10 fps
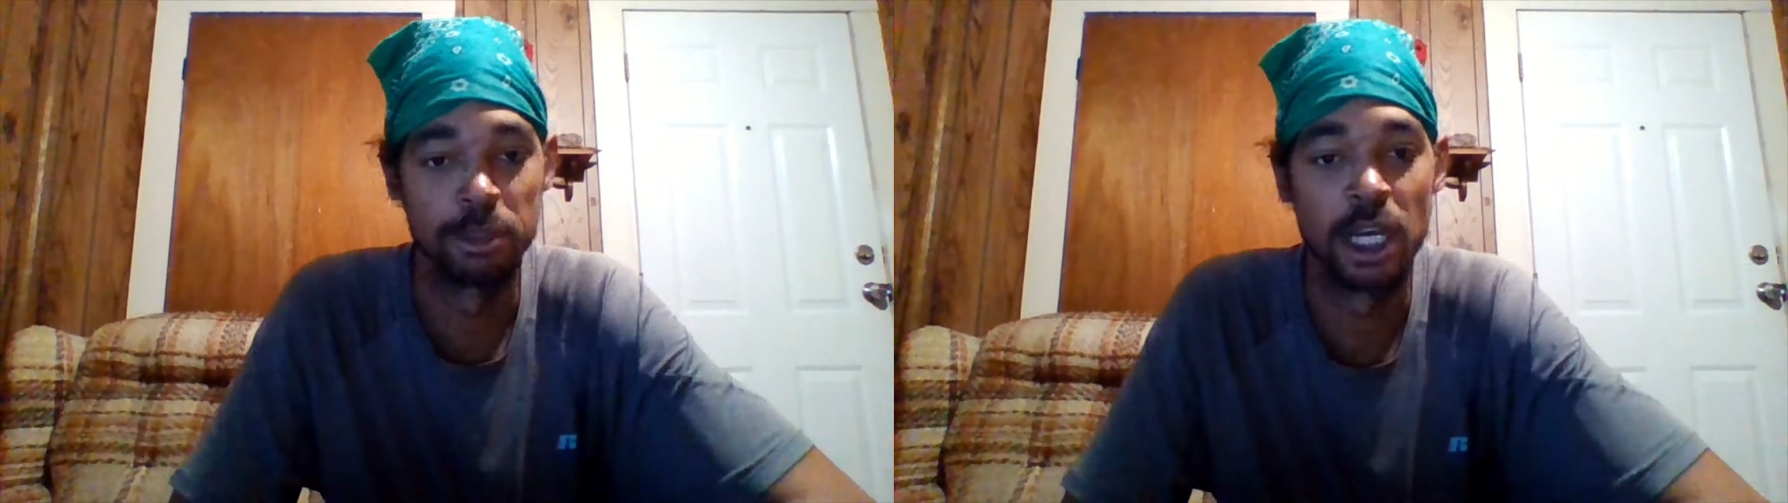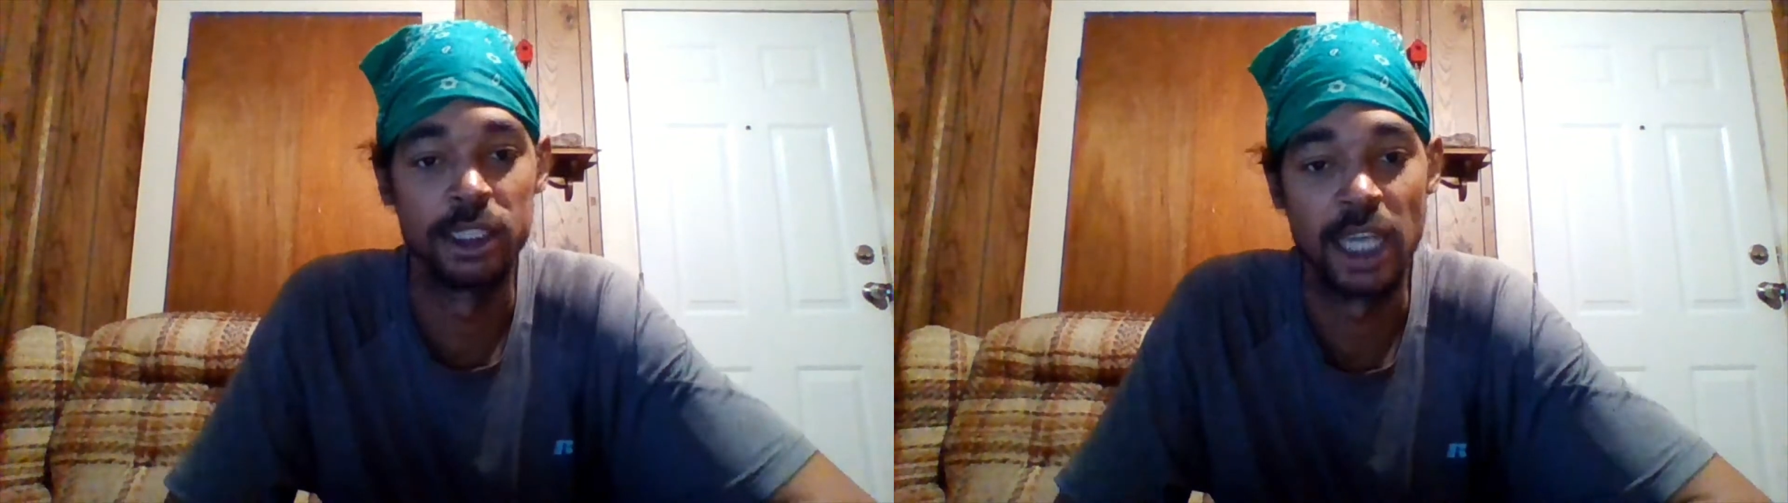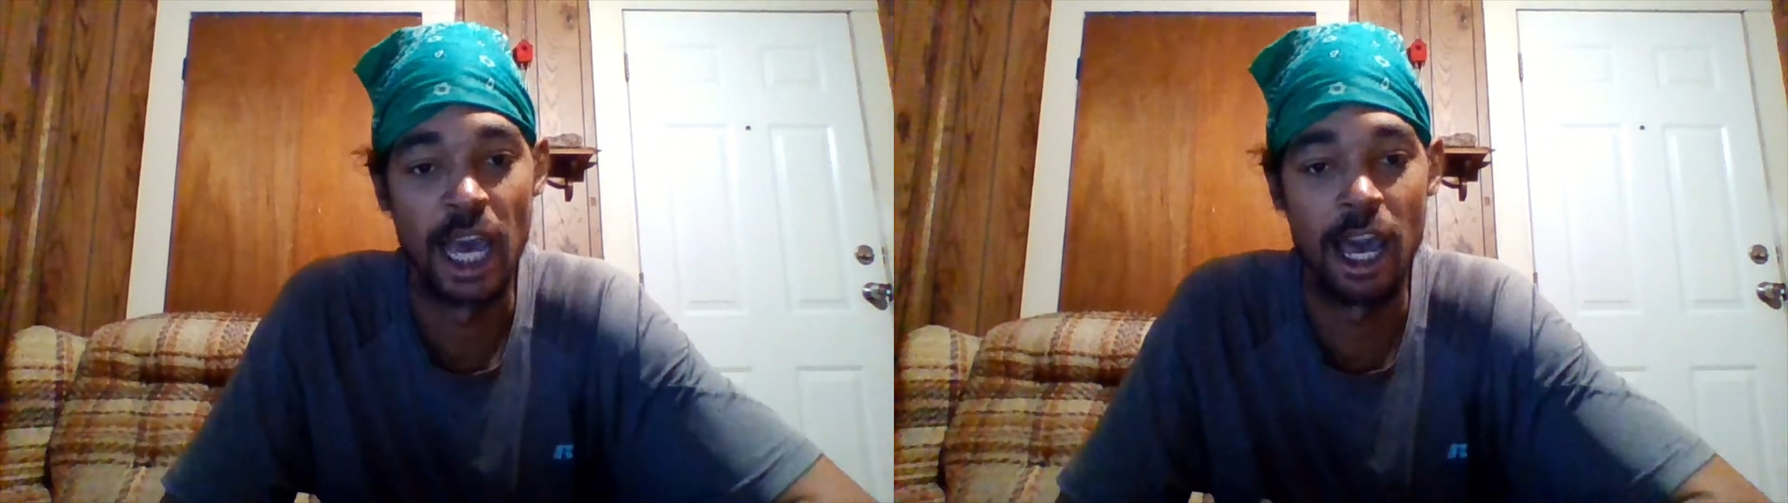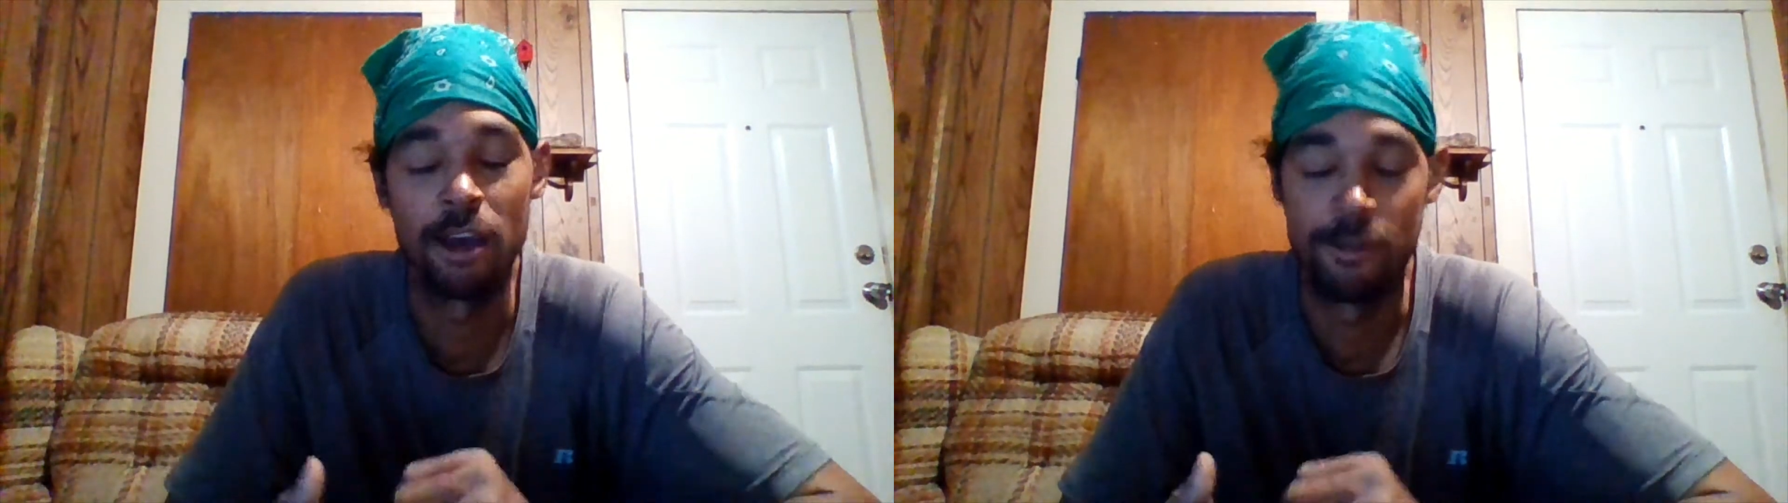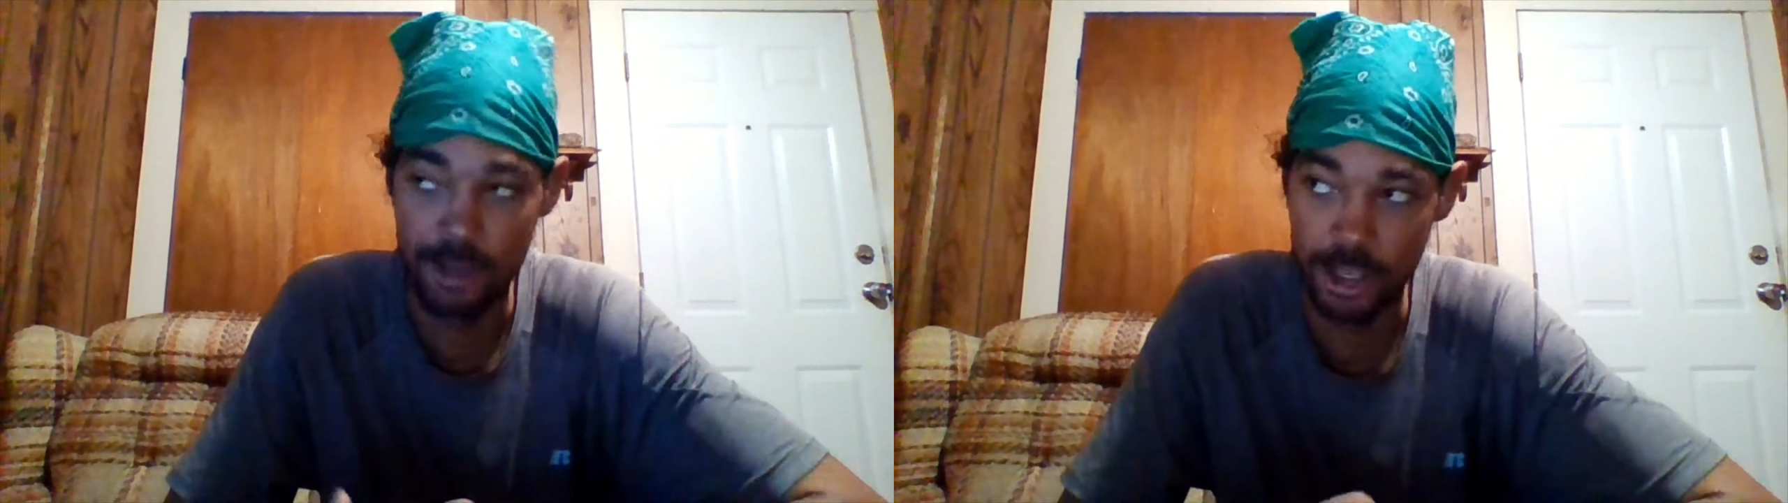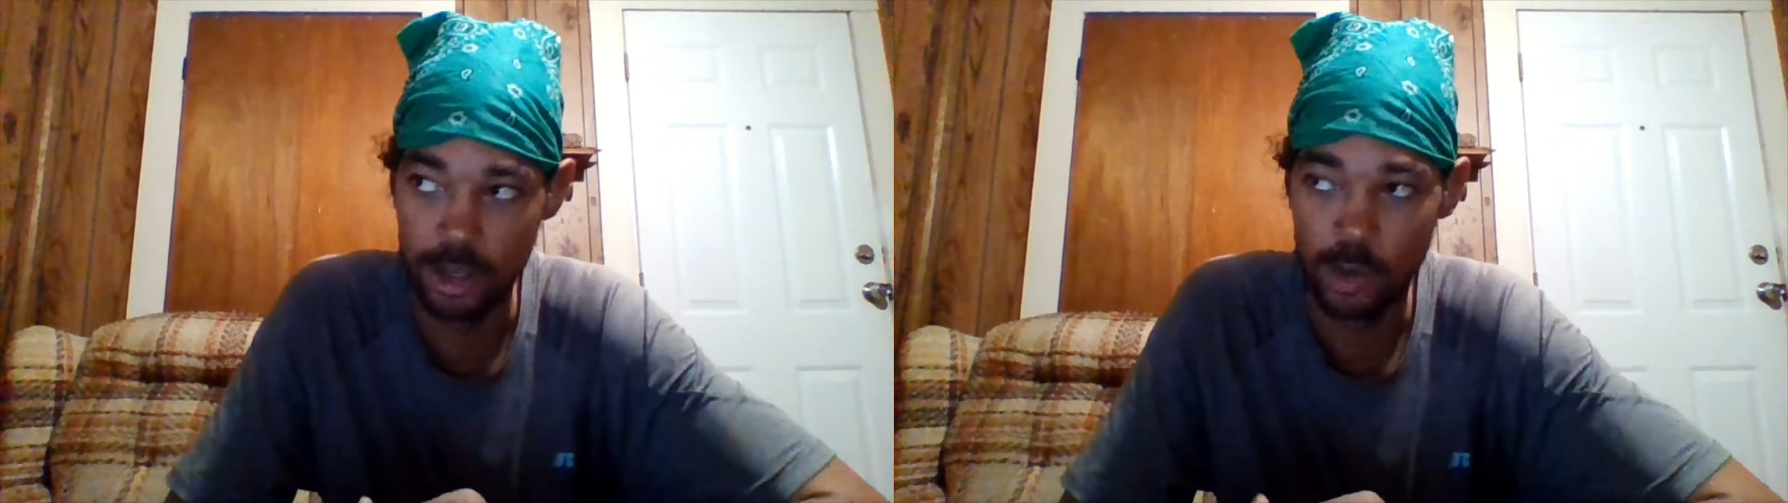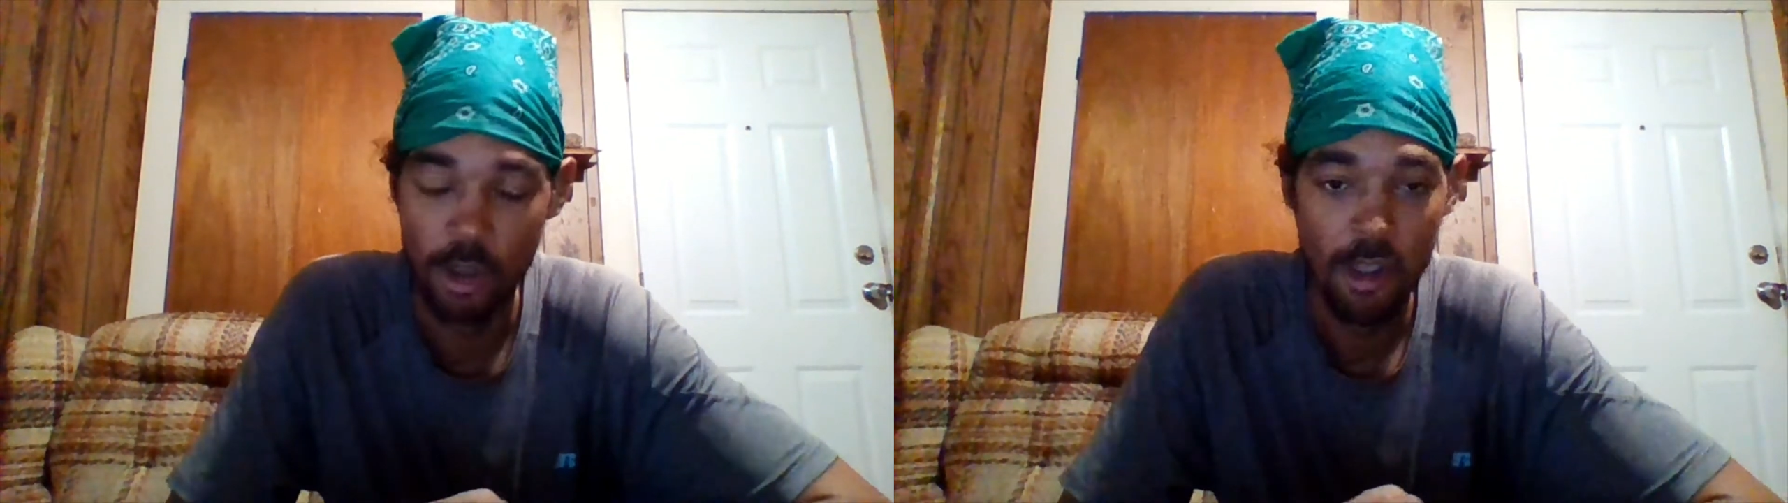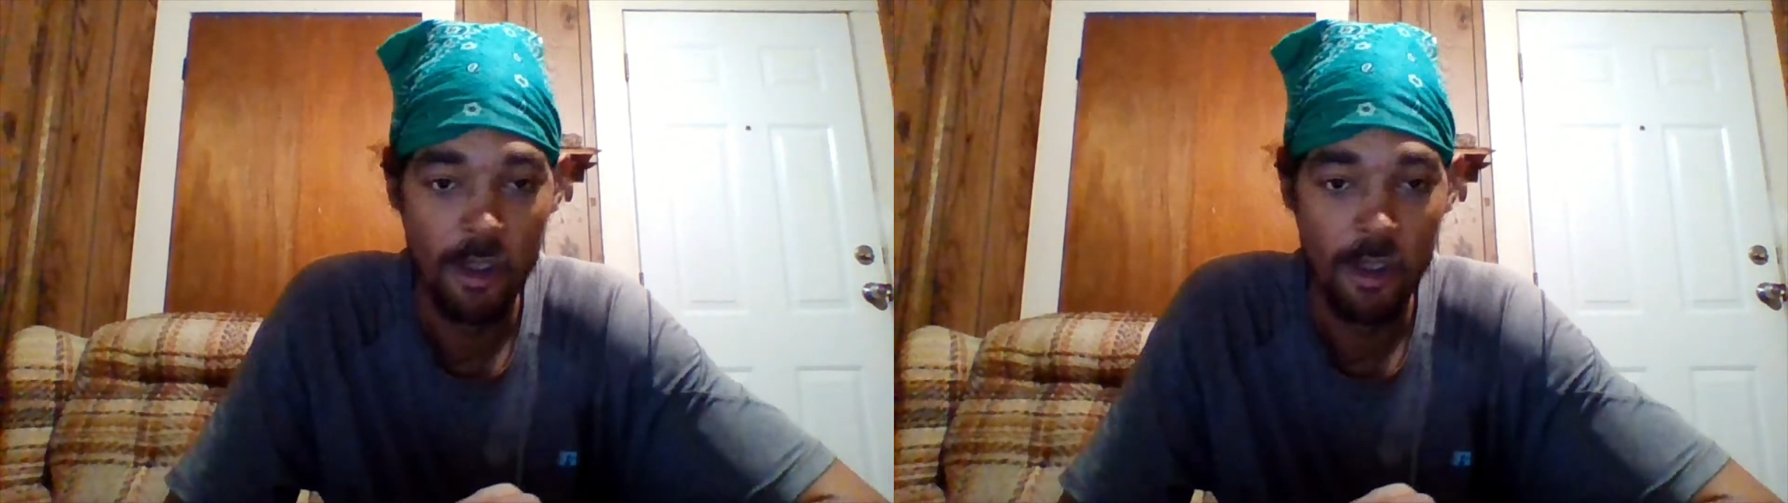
because I feel